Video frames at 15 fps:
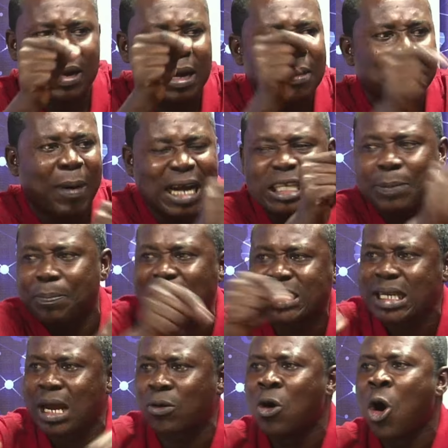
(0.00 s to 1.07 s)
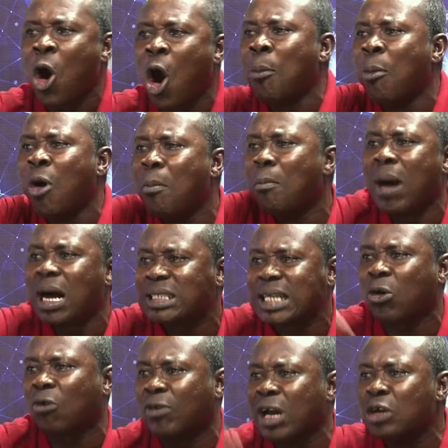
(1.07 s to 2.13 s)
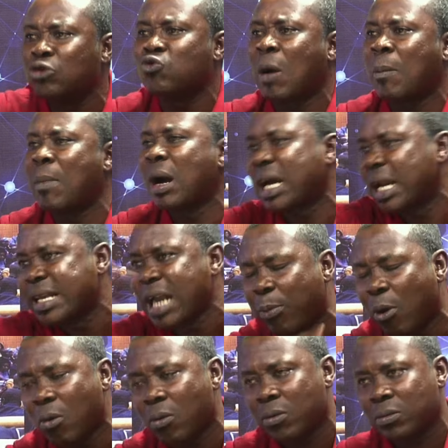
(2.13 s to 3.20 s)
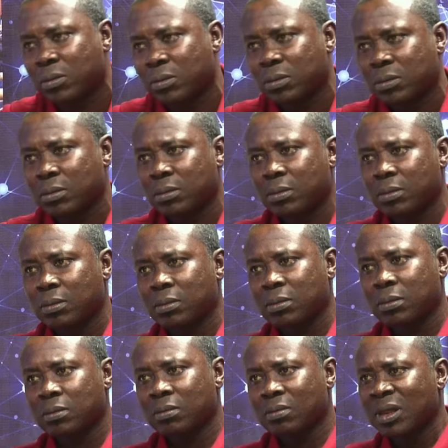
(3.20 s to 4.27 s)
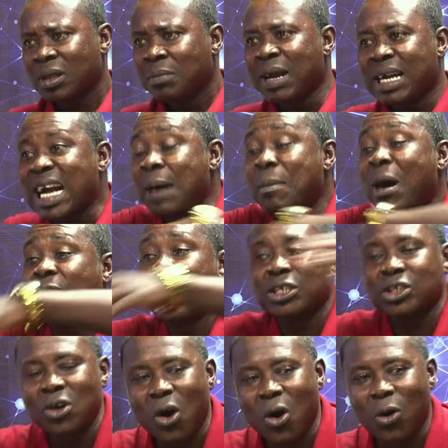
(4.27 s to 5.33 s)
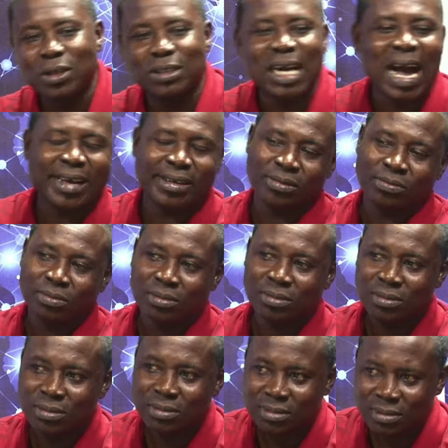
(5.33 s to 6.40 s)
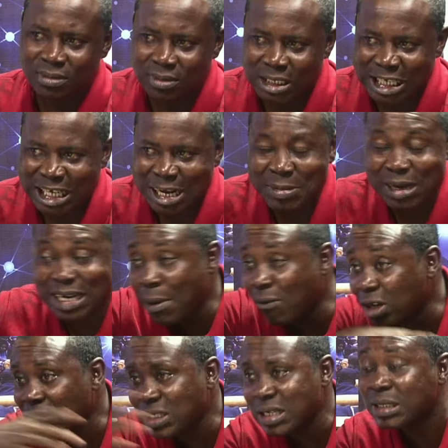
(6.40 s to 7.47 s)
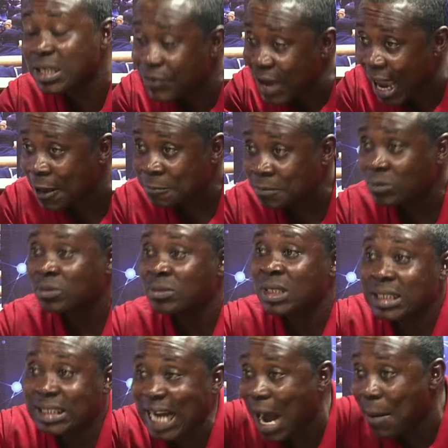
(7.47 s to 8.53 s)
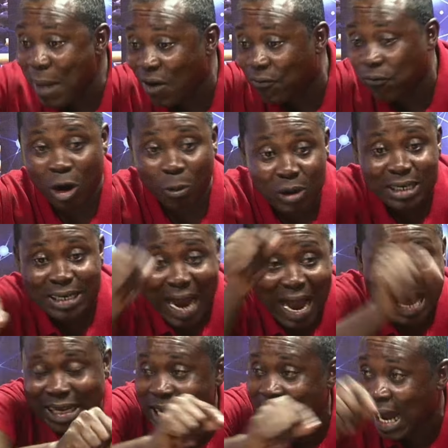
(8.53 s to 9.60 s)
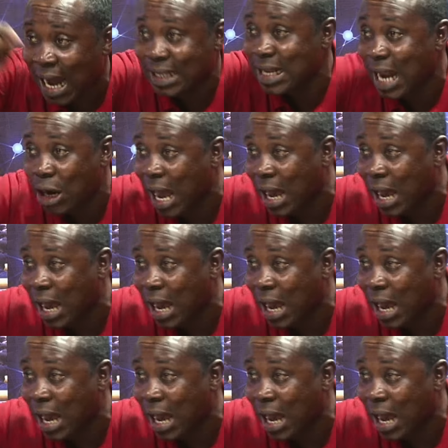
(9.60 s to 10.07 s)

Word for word: party no, Omo Massa of him to Abama Kennedy Agyapong. Me come up for you, Jai. Me come up for Jim Sifier. Chama for no with that I didn't.